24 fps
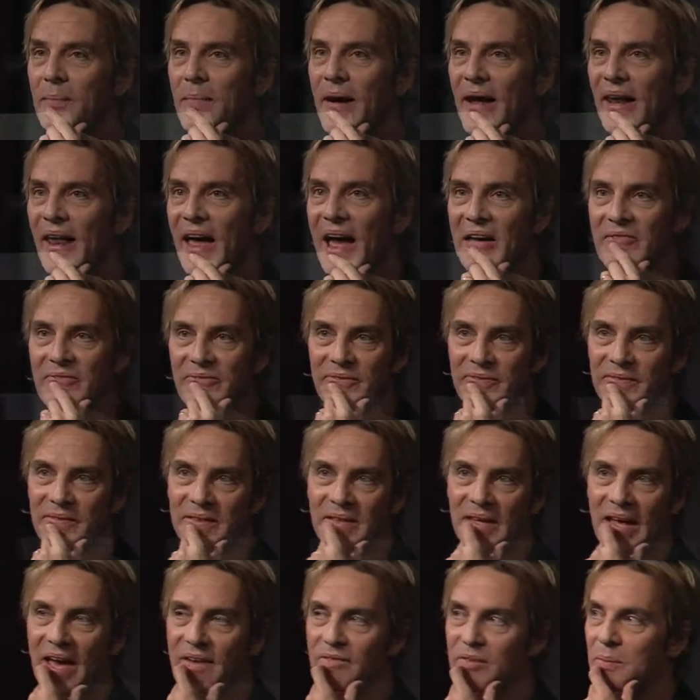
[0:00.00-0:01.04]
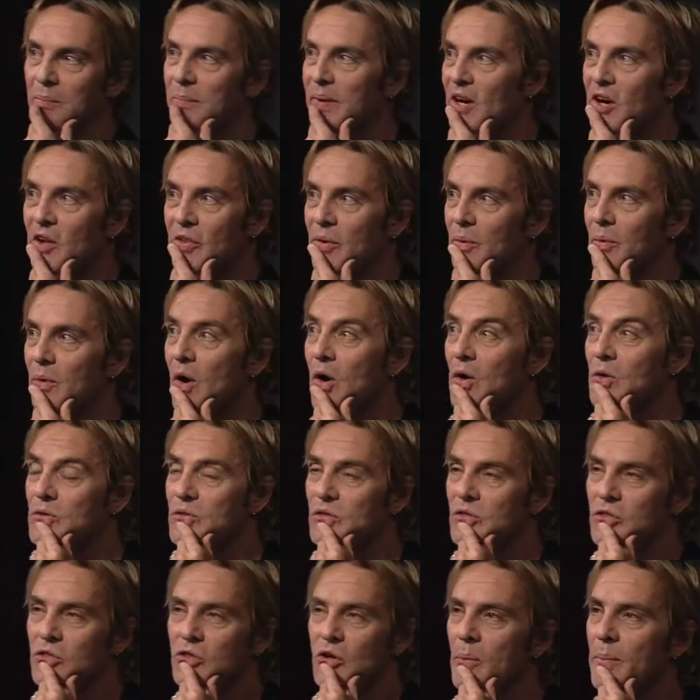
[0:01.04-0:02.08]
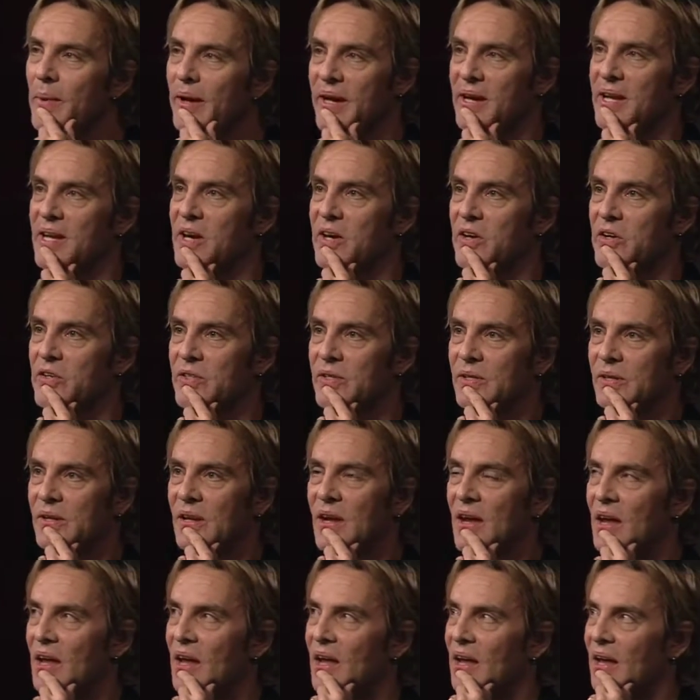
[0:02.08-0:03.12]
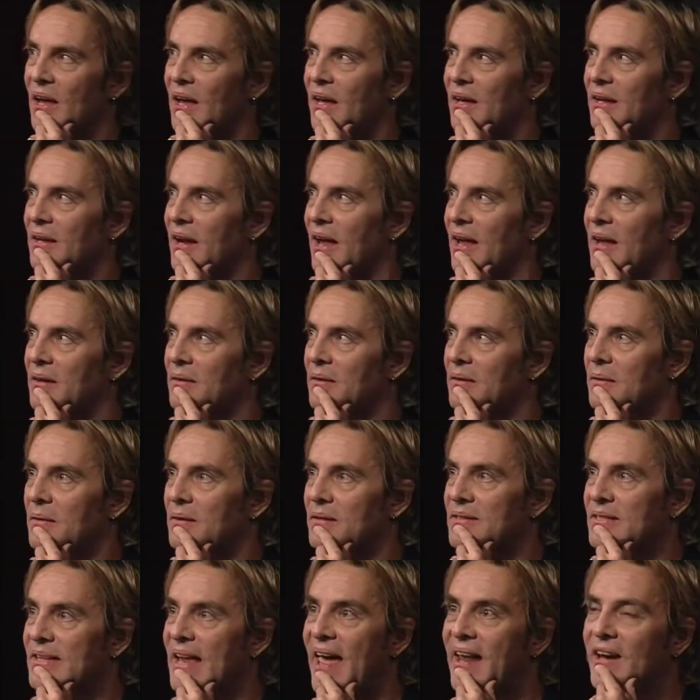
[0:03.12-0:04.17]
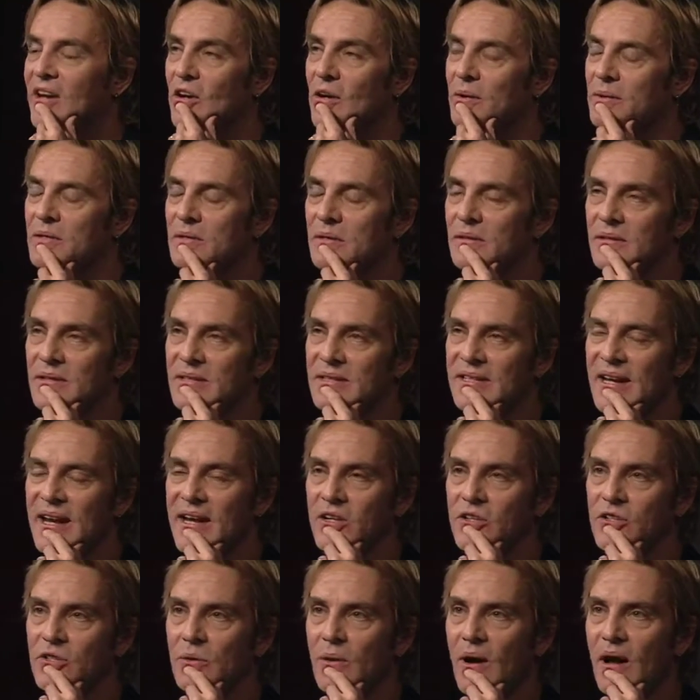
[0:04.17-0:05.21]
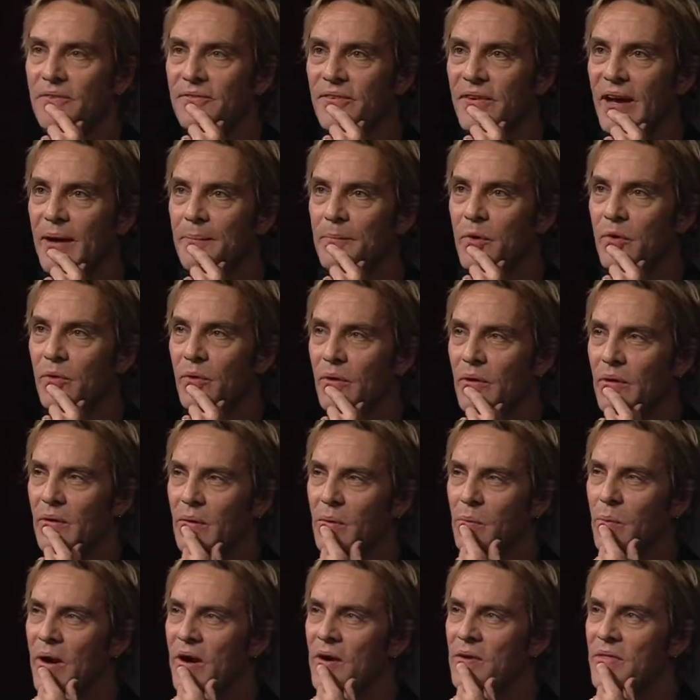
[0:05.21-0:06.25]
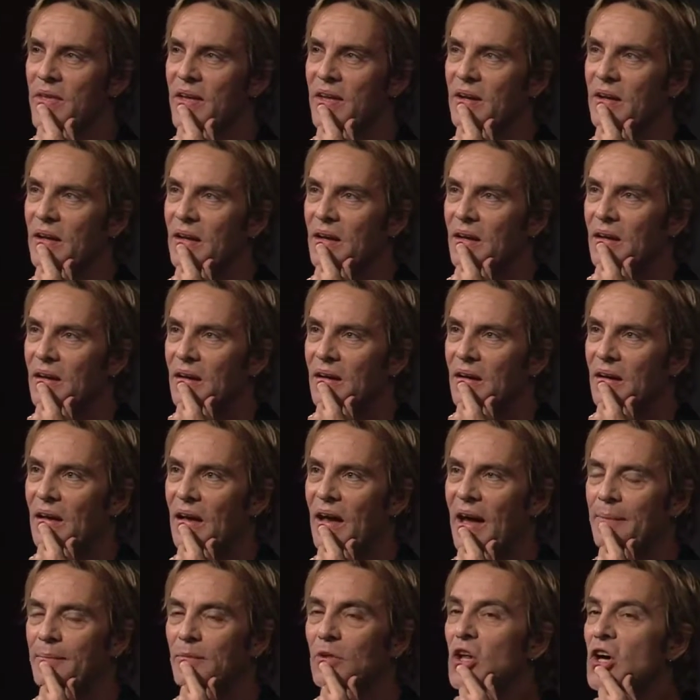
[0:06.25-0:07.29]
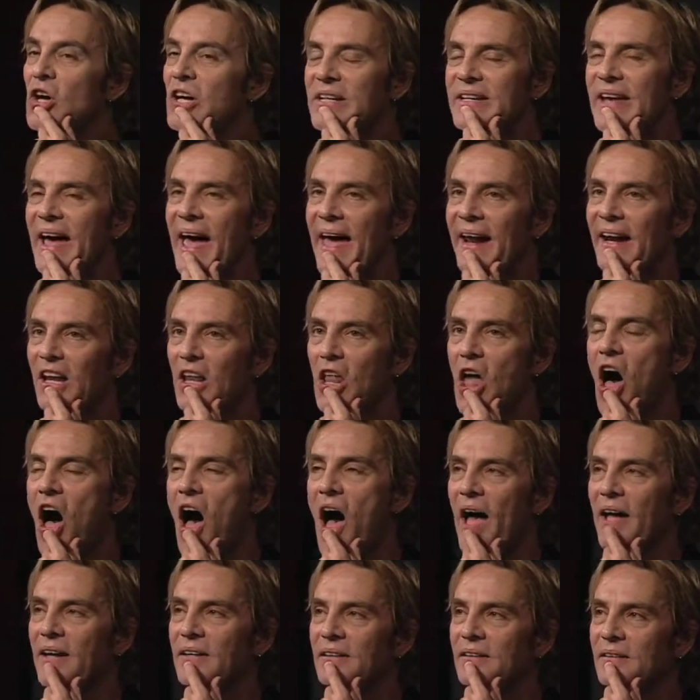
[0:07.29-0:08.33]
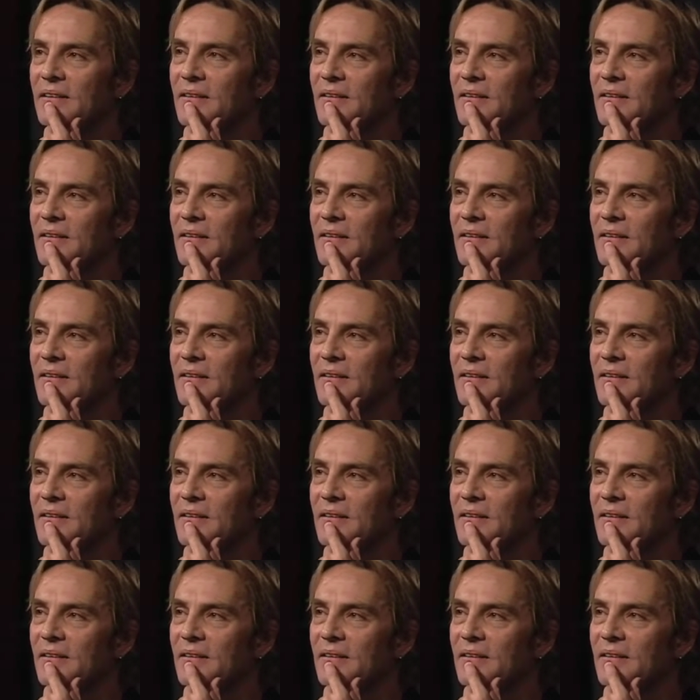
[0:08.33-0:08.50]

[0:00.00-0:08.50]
in my life, having been on the road so many years and standing on the stage so often, I'm aware that I'm looked at a lot,